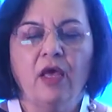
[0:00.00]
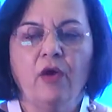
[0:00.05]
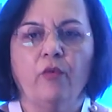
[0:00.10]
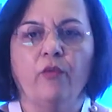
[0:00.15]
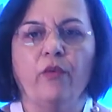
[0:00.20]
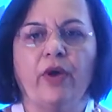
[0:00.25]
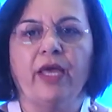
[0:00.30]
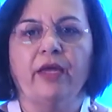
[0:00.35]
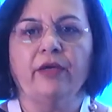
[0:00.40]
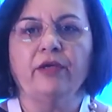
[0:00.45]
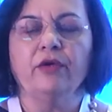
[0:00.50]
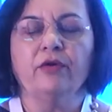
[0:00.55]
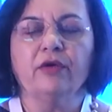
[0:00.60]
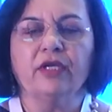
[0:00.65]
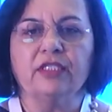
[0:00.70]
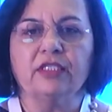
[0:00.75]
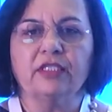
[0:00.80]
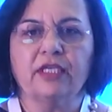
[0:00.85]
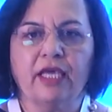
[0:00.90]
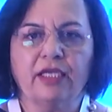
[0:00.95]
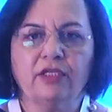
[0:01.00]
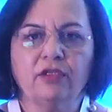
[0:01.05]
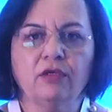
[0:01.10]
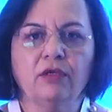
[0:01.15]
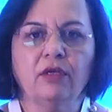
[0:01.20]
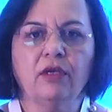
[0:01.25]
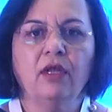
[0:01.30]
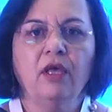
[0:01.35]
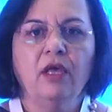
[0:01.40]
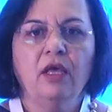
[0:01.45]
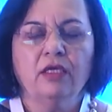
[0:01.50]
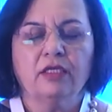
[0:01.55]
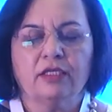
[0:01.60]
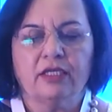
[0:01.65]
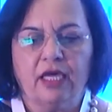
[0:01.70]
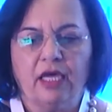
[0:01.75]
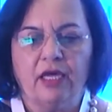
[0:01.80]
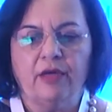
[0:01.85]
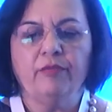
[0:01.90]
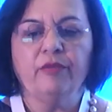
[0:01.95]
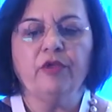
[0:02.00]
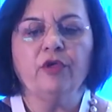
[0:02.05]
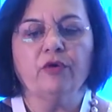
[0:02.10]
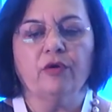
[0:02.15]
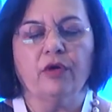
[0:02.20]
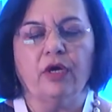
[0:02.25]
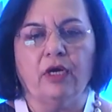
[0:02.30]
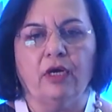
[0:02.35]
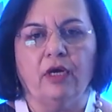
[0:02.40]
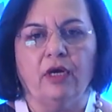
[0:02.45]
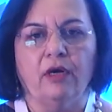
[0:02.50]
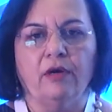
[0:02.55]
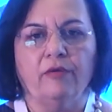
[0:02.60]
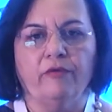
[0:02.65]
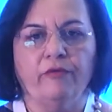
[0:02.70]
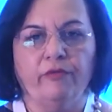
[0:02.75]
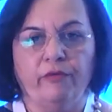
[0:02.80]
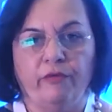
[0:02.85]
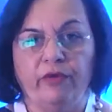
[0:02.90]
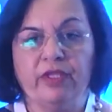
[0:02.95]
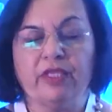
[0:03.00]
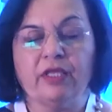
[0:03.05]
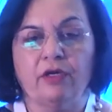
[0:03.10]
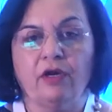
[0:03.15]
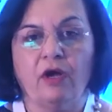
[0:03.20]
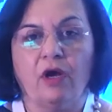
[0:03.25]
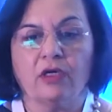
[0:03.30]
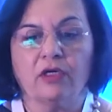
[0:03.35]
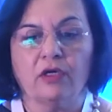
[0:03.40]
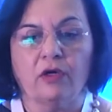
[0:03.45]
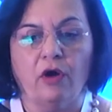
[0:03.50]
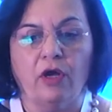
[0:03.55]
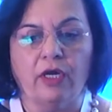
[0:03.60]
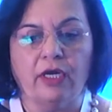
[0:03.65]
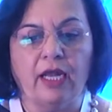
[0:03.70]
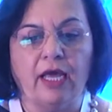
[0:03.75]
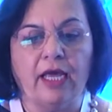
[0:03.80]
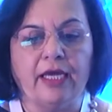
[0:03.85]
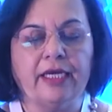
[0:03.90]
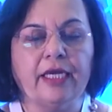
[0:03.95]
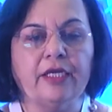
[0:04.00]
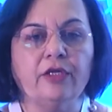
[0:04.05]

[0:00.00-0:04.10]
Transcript: where you can schedule time with a doctor online,